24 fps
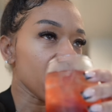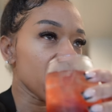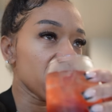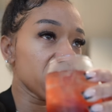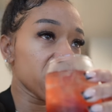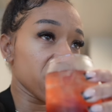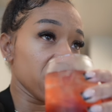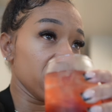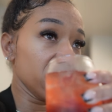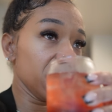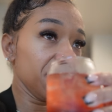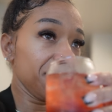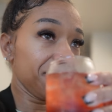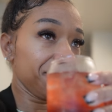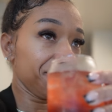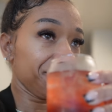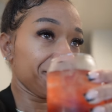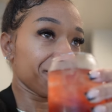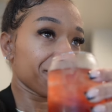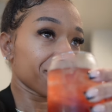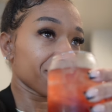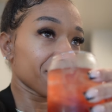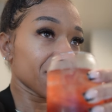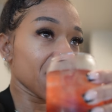That's good.
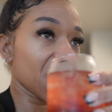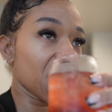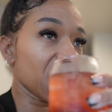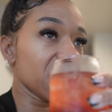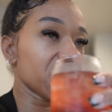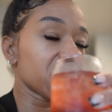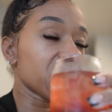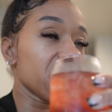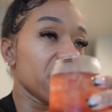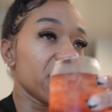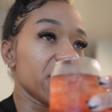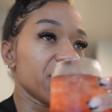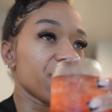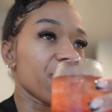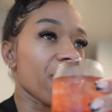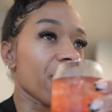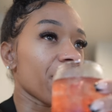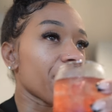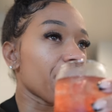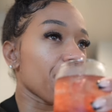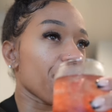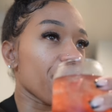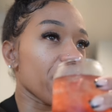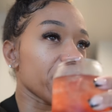It's good. It's
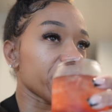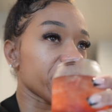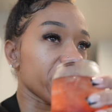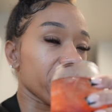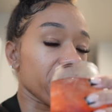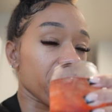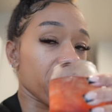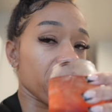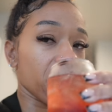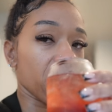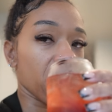very refreshing.